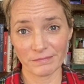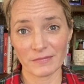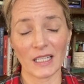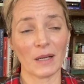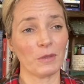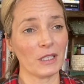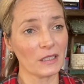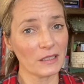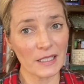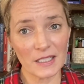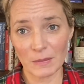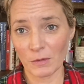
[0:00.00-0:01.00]
and I'm going to
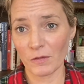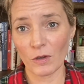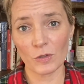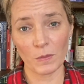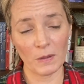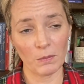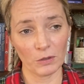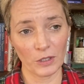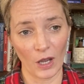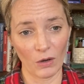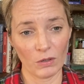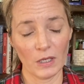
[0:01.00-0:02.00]
let some of those people
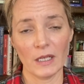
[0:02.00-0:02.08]
know.